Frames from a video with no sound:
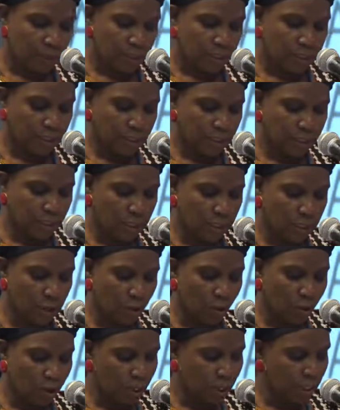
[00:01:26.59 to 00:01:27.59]
This is the
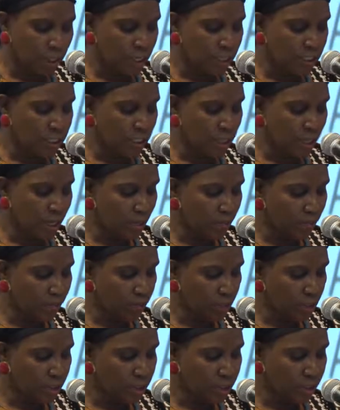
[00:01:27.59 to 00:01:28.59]
inaugural
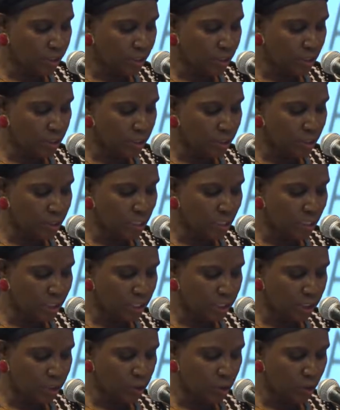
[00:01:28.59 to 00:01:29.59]
AGM which
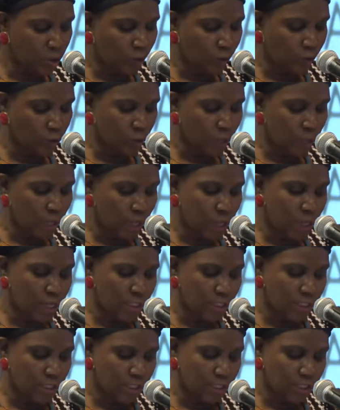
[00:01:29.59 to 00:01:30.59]
will drawn from
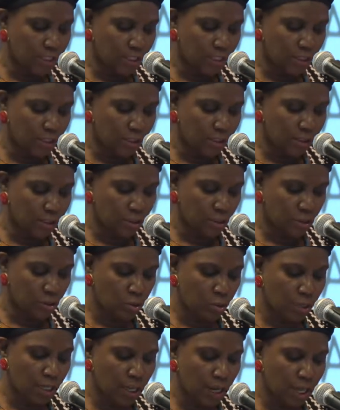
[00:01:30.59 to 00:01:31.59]
eight districts
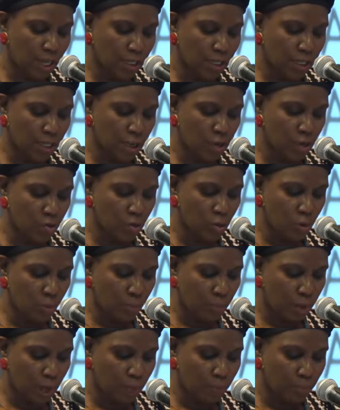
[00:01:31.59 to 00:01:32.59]
to elect a new
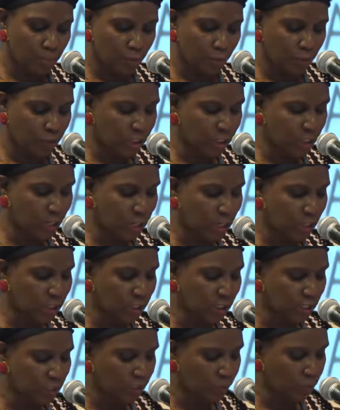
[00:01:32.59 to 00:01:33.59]
uh, provincial
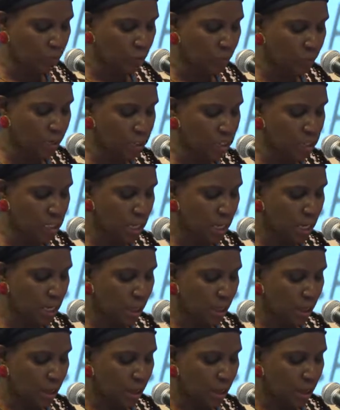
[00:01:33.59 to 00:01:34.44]
executive committee.